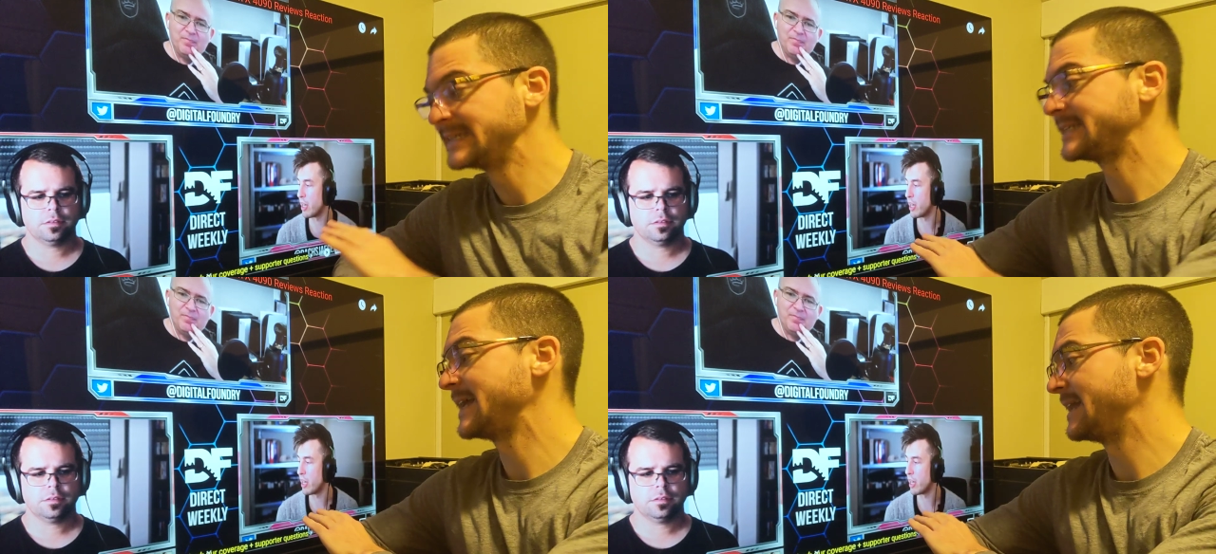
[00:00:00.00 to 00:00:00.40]

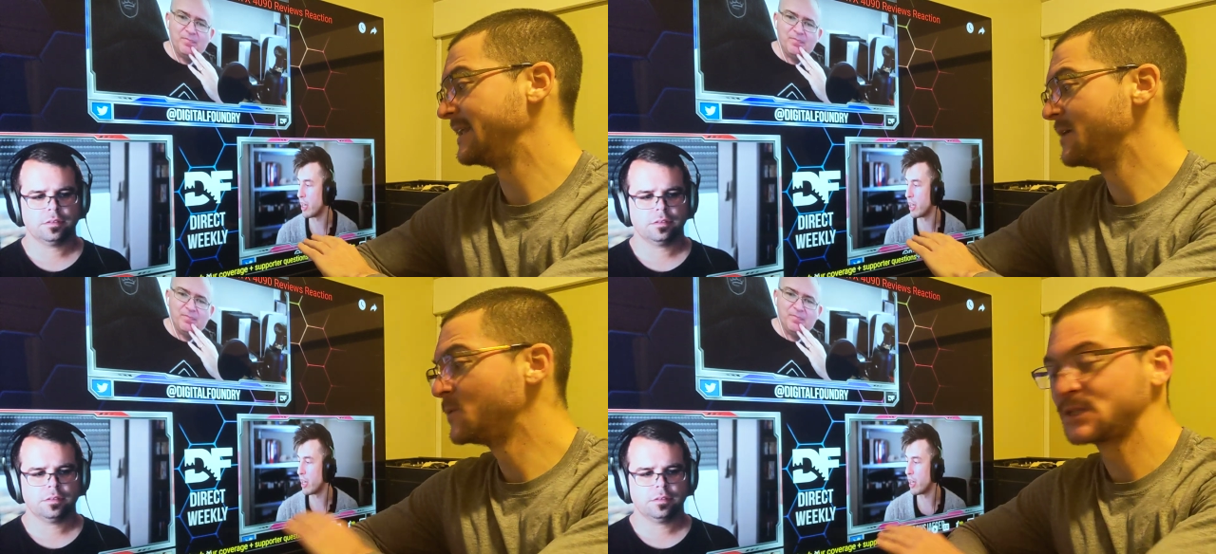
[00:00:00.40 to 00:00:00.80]
Speaker 1: he
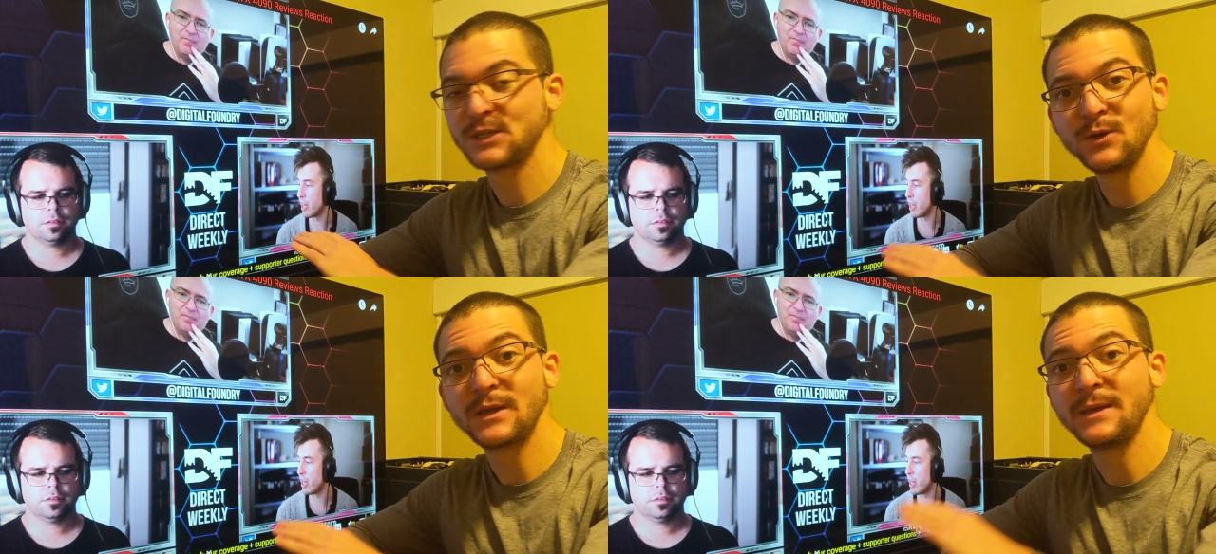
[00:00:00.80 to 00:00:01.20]
said it
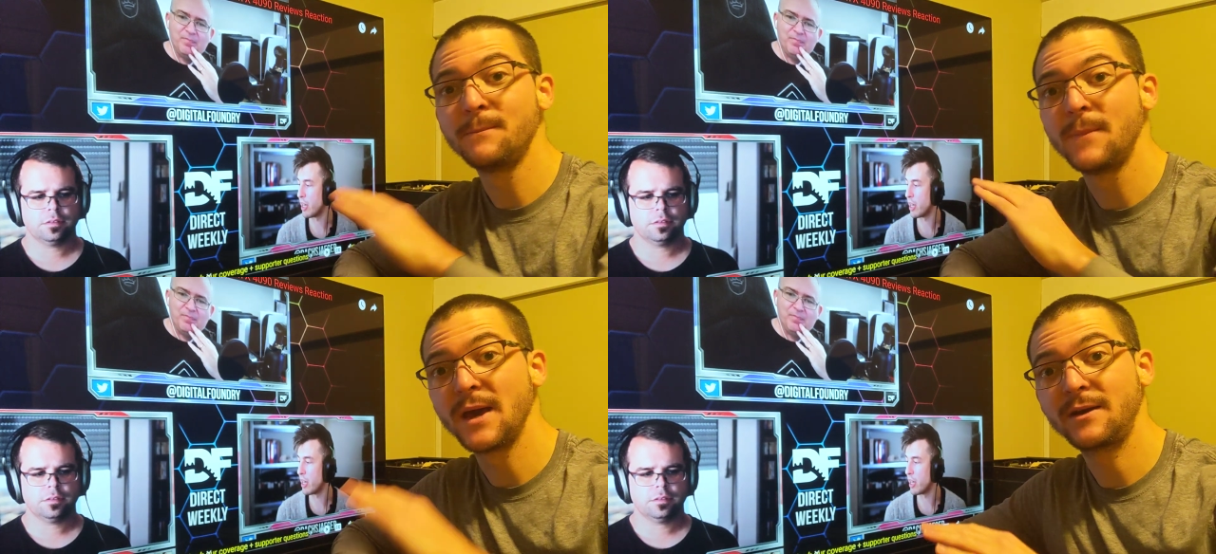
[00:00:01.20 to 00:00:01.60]
was
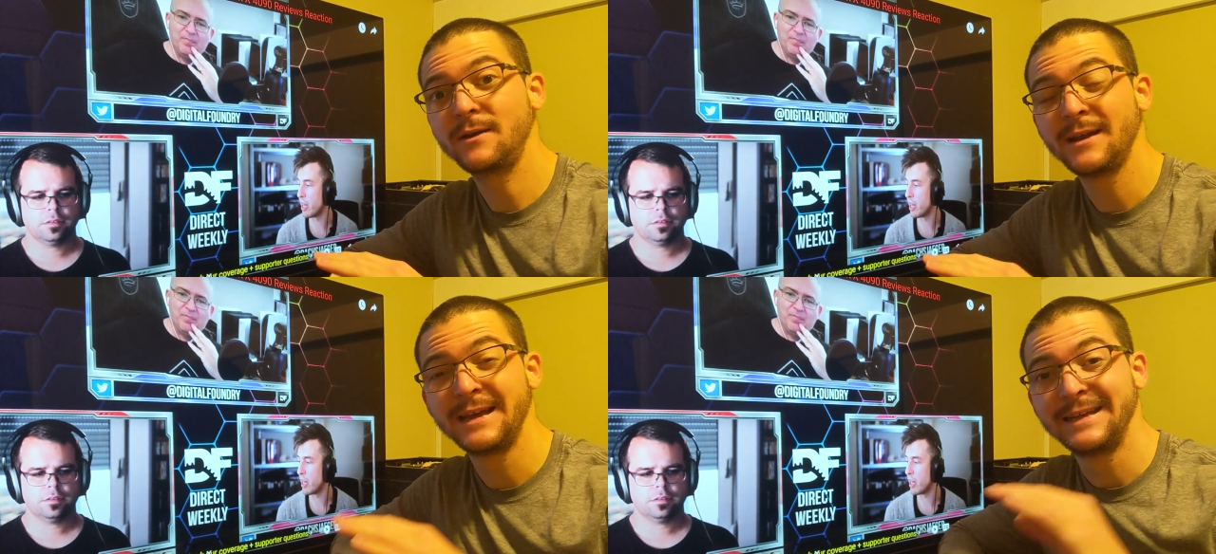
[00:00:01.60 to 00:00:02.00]
looking better